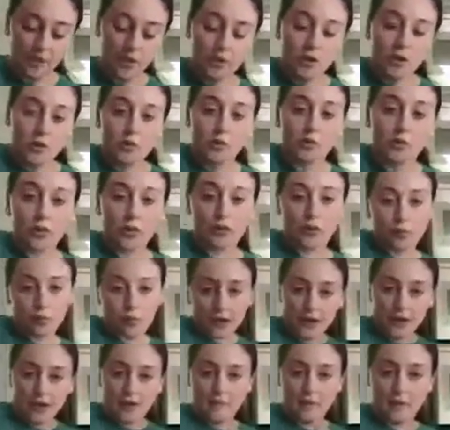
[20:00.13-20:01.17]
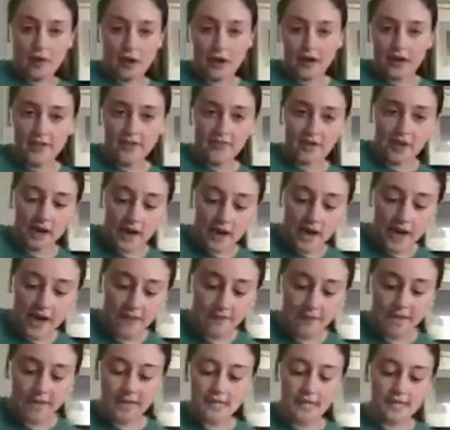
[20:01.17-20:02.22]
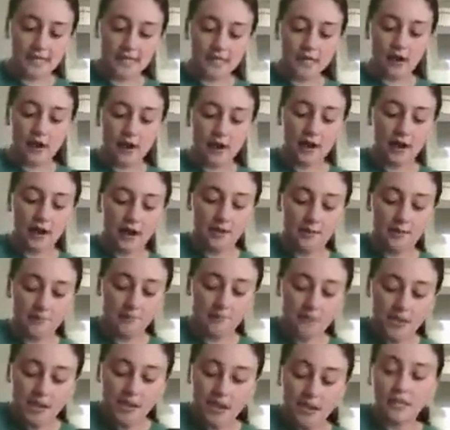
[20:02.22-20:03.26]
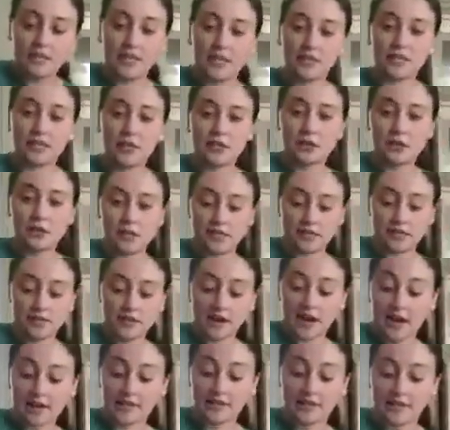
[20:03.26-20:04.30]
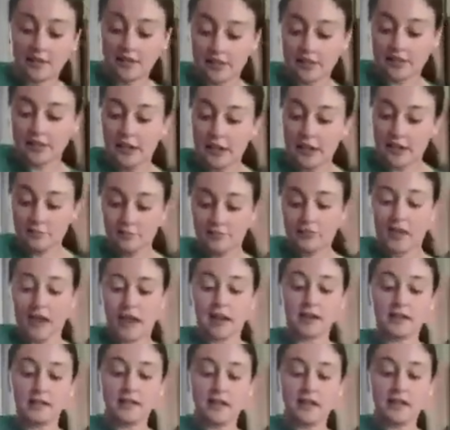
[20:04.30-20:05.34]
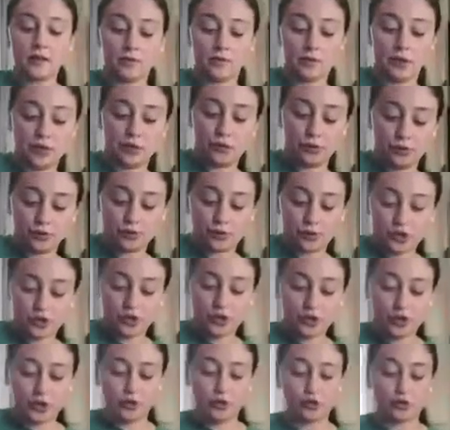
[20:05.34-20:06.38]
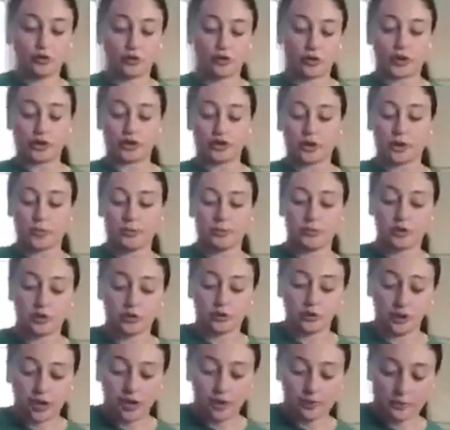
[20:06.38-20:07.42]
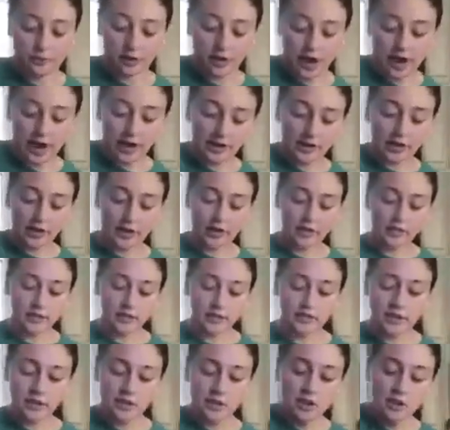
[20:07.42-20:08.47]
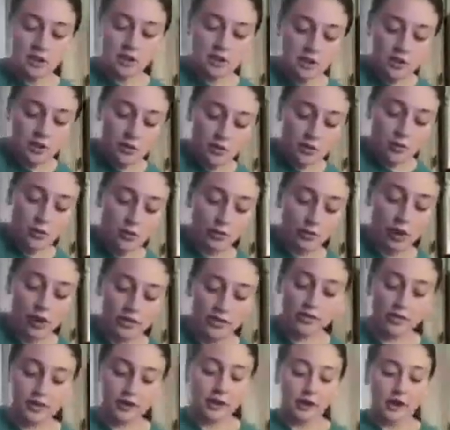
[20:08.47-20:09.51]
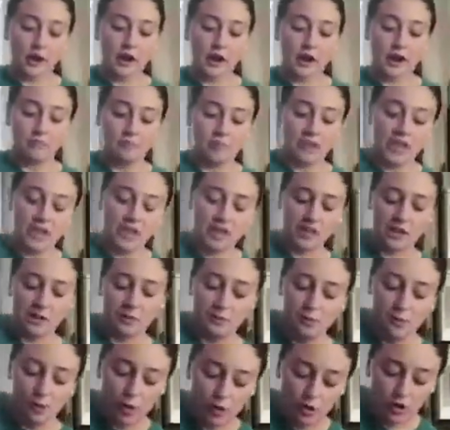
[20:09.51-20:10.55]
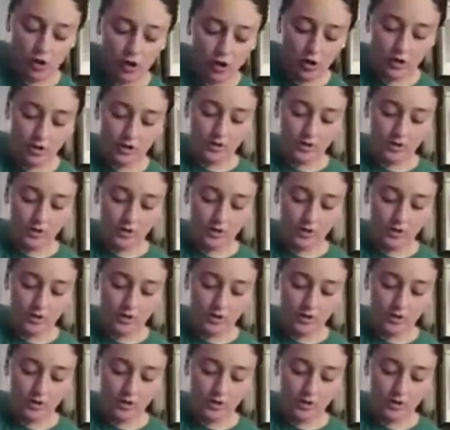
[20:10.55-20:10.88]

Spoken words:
with what I put in the comments, this is kind of the same technique we use to crush up the graham crackers with the cup in a bowl,